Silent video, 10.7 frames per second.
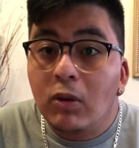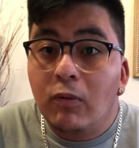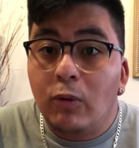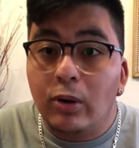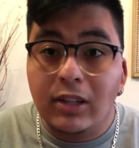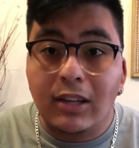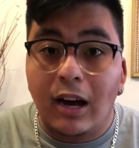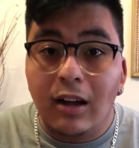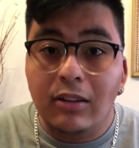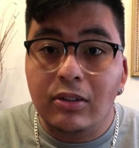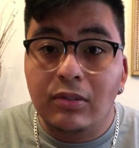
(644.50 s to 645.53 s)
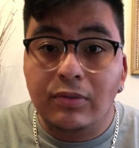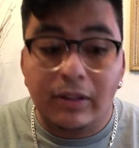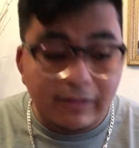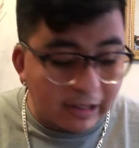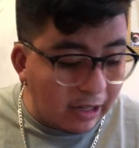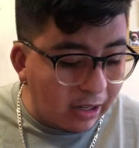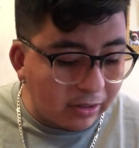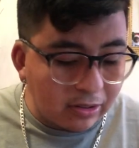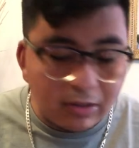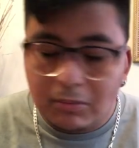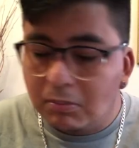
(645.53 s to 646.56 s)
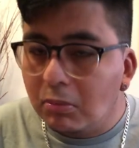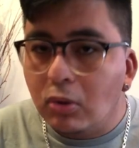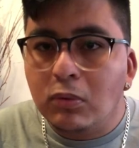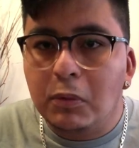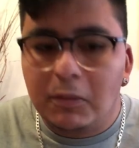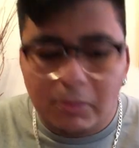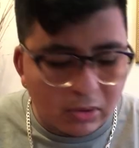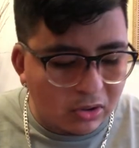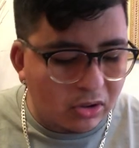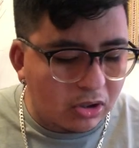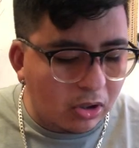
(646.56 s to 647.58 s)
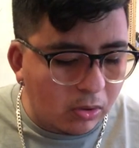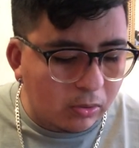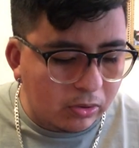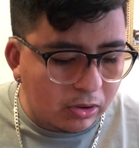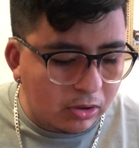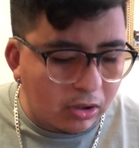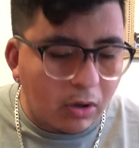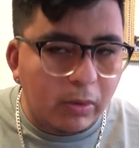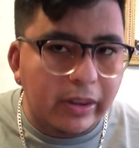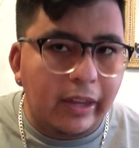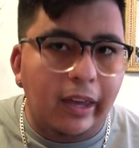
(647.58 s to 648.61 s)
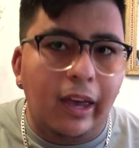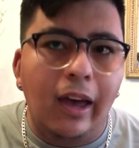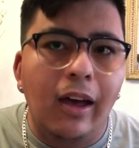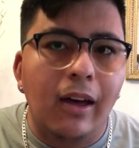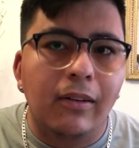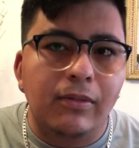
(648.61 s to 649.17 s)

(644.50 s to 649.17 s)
forty dollars, fifty dollars, because most people don't know what they have.